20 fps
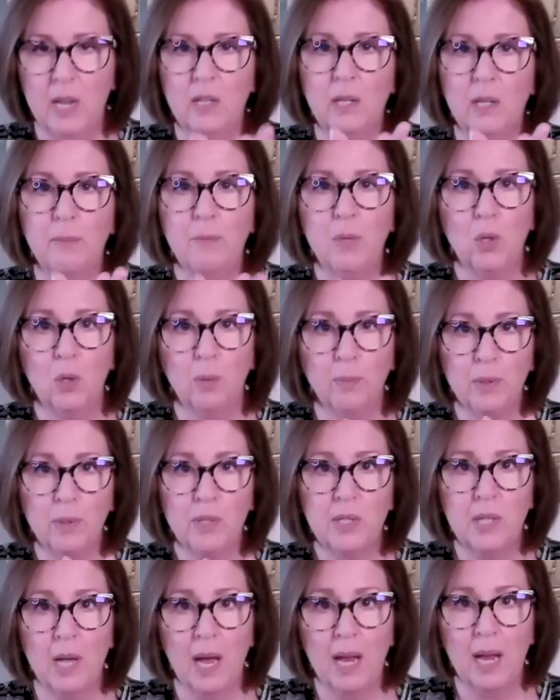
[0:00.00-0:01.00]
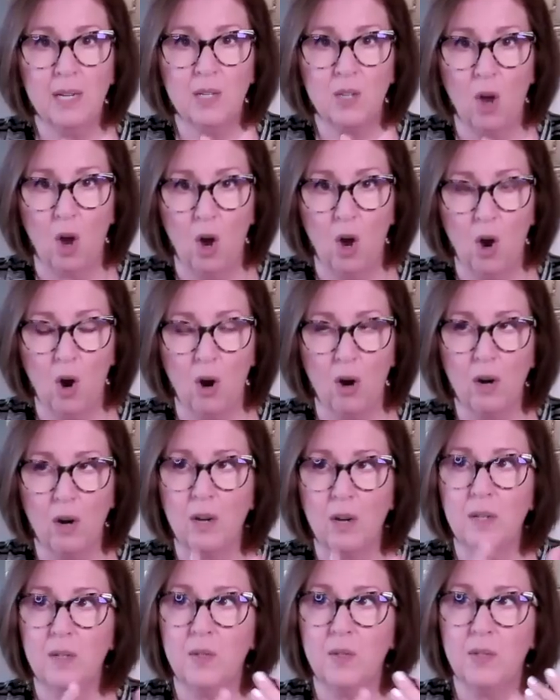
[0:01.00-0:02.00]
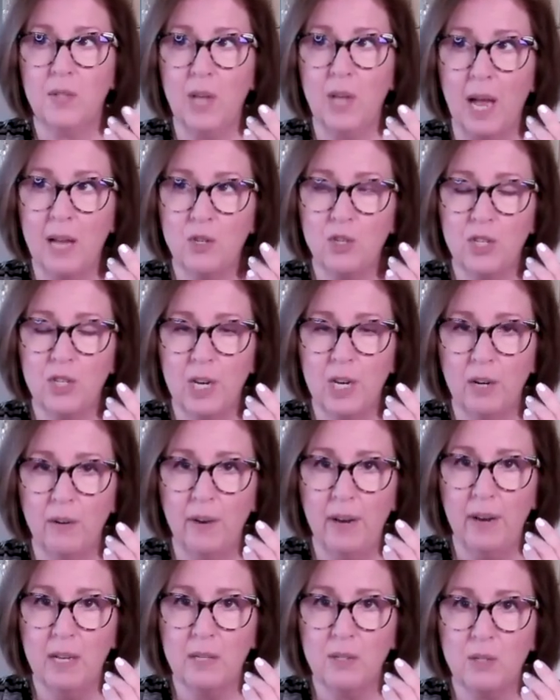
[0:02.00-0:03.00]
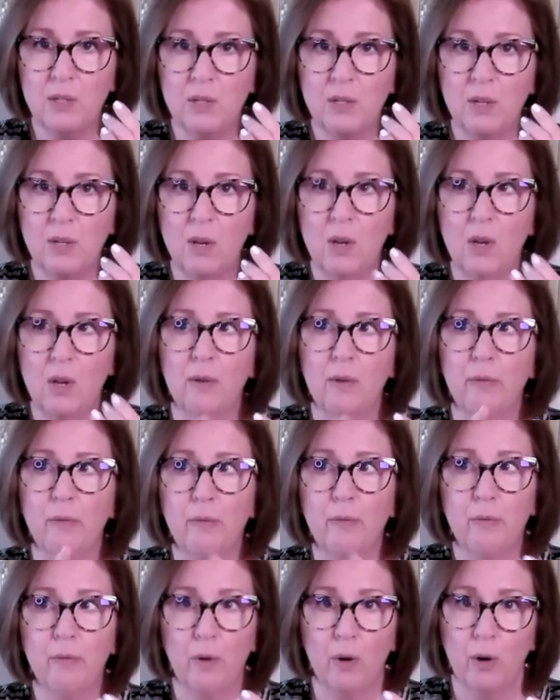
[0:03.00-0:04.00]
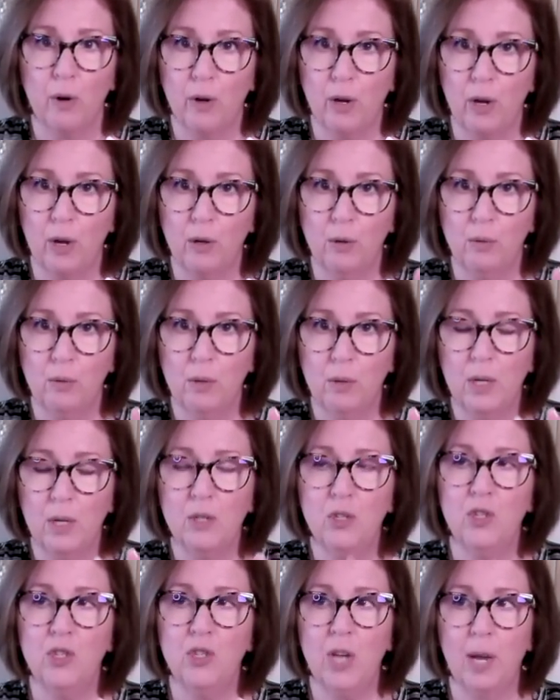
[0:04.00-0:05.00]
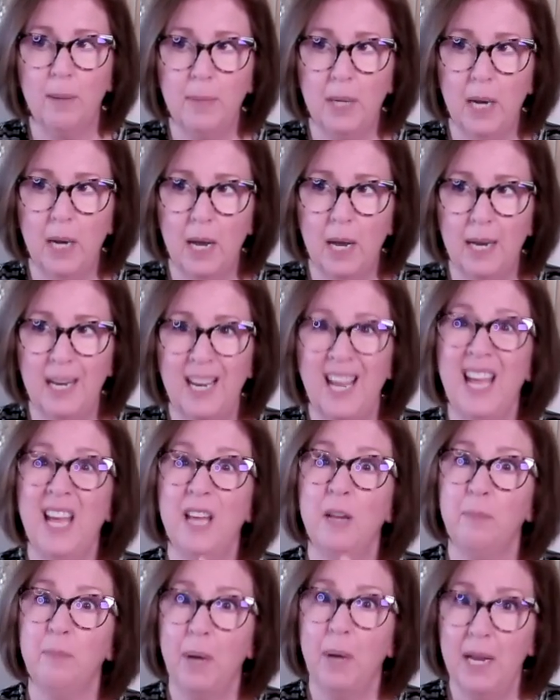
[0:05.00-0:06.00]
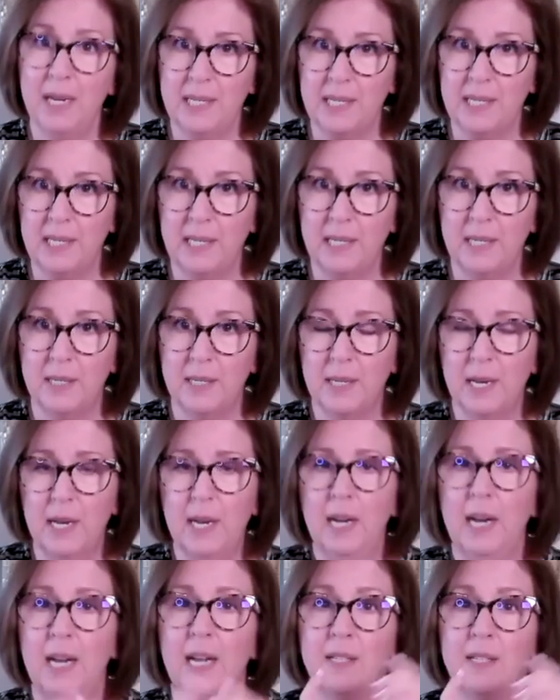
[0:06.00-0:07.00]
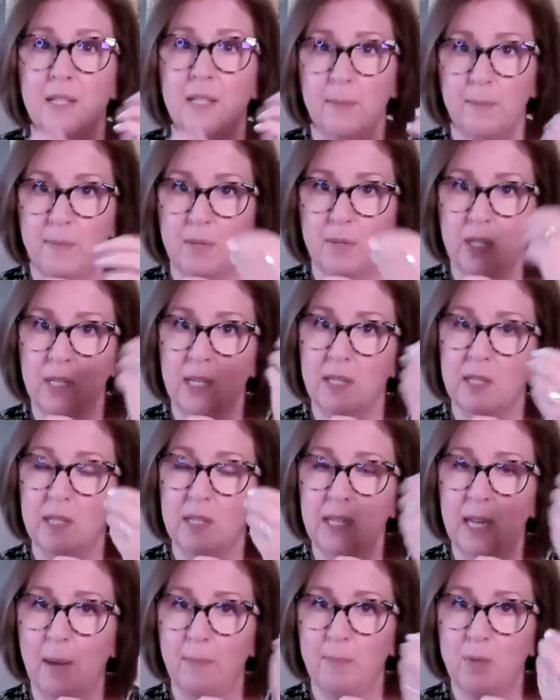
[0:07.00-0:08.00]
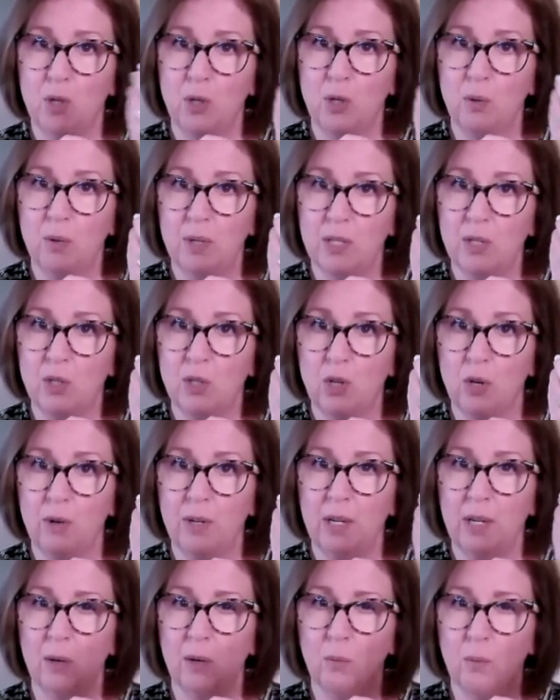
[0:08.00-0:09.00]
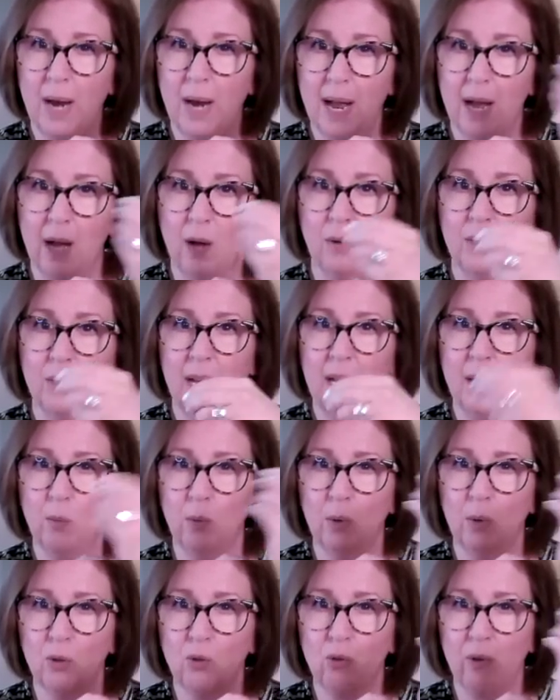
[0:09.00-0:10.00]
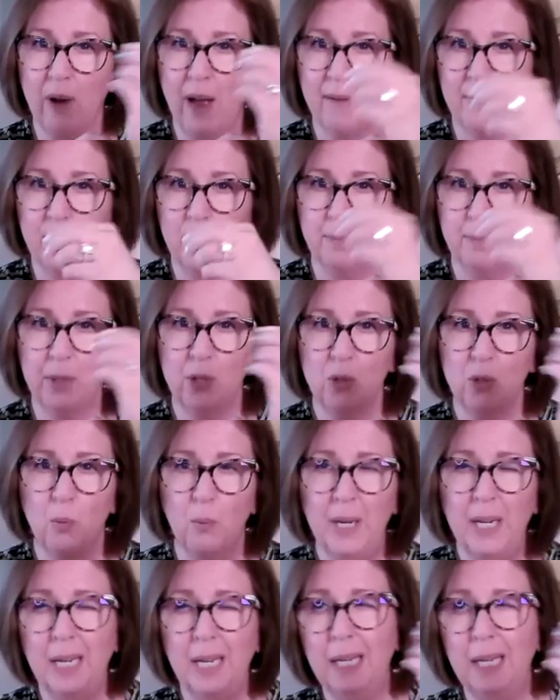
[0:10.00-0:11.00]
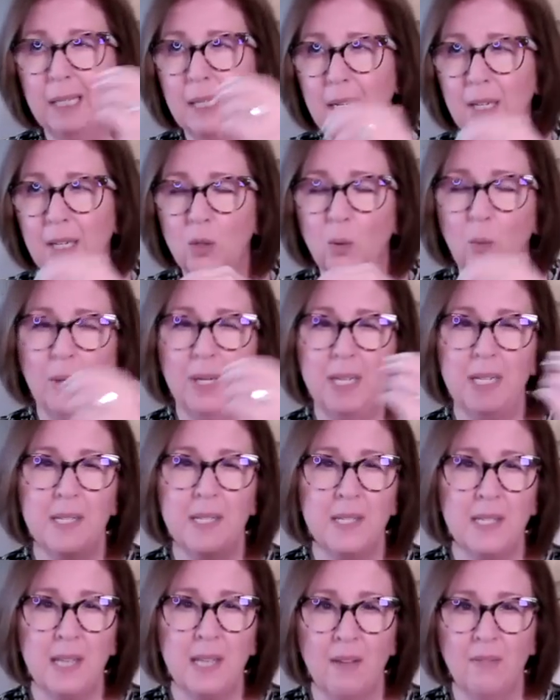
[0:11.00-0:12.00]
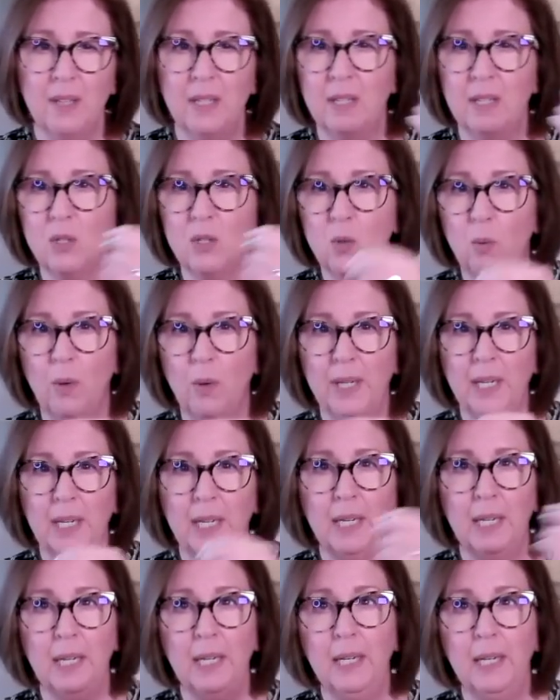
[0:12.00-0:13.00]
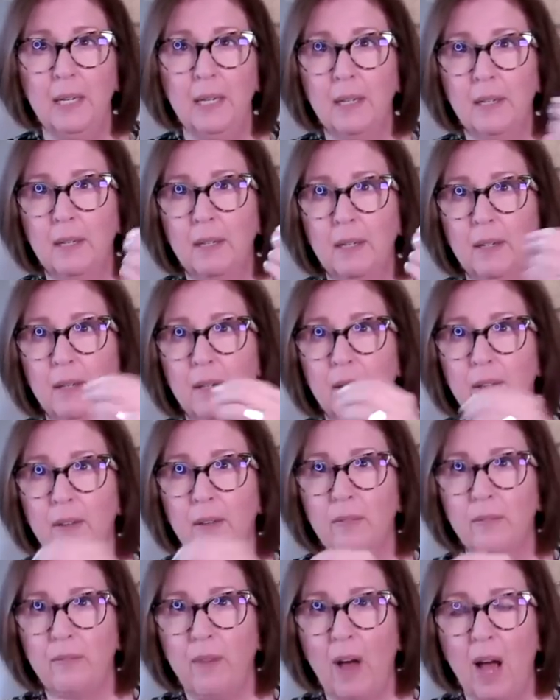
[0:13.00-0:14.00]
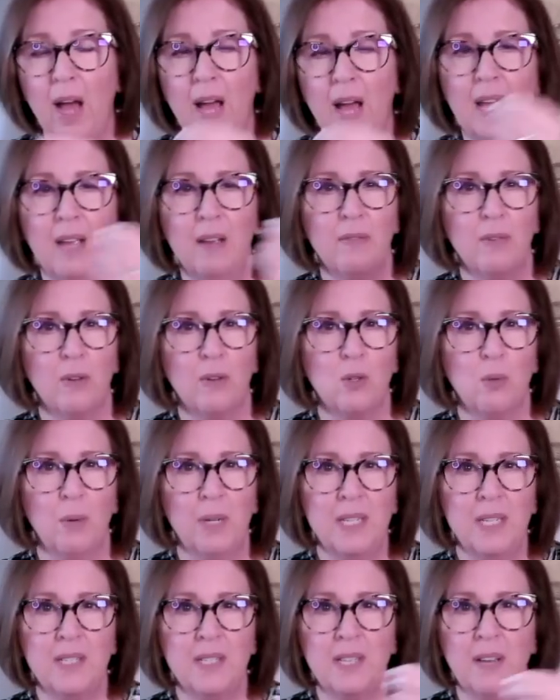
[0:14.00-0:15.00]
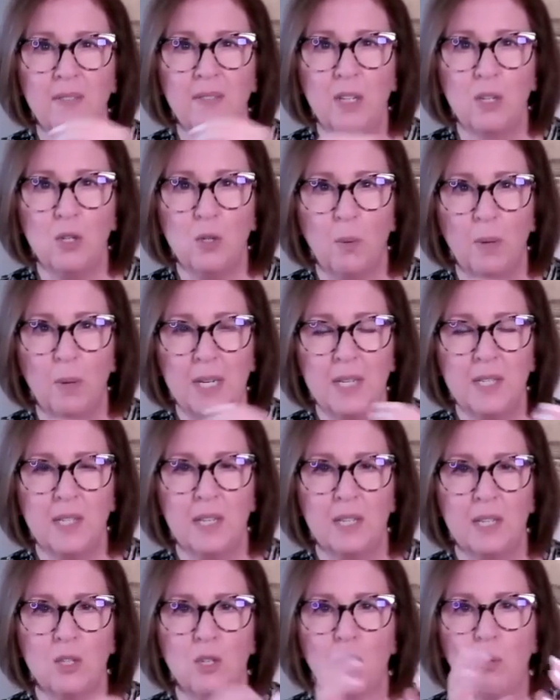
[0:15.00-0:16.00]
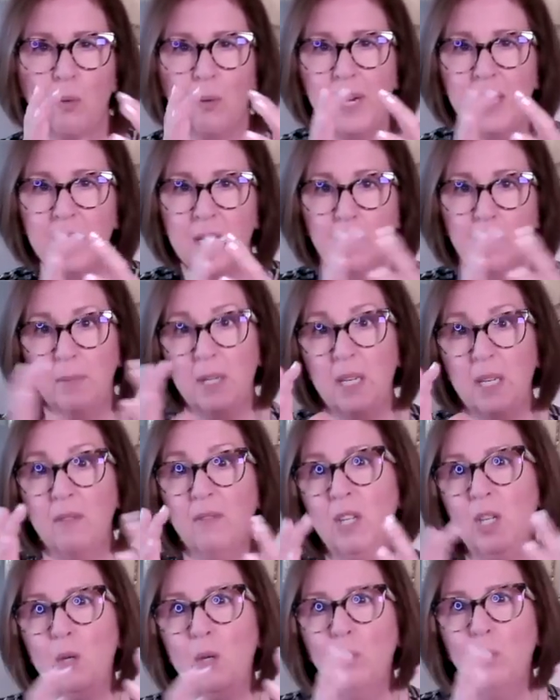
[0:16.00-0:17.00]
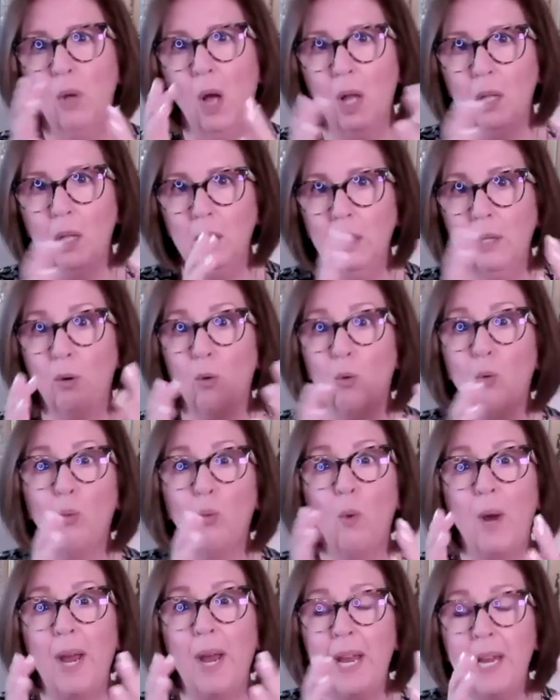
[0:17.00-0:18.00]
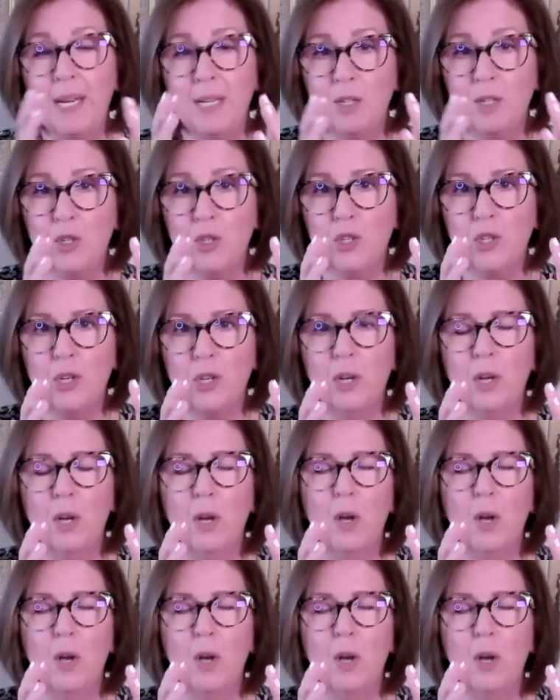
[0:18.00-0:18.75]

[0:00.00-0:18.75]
The mutable signs are Sagittarius, Virgo, Gemini, and Pisces. And since Neptune is turning around and will travel between like 27 and 25 or 27 to 26 degrees, I'm giving you a little range